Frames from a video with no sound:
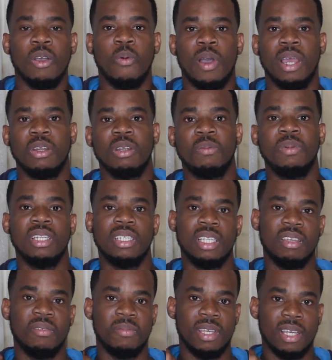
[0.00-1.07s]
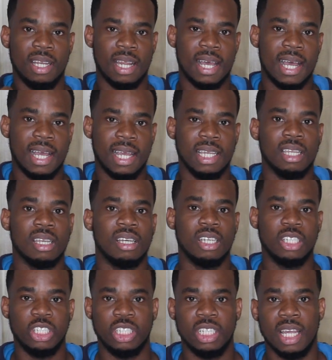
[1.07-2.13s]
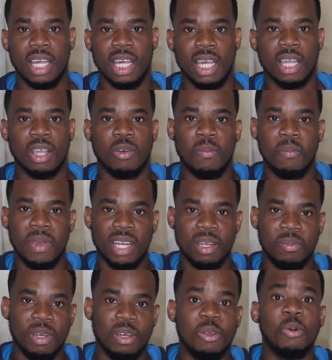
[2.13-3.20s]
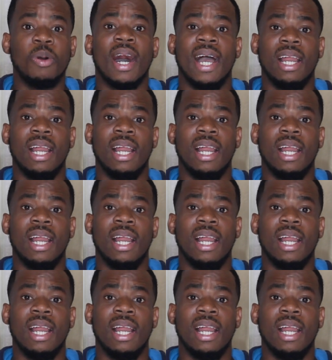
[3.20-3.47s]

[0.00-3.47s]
why not please give me a like, a share, comment below.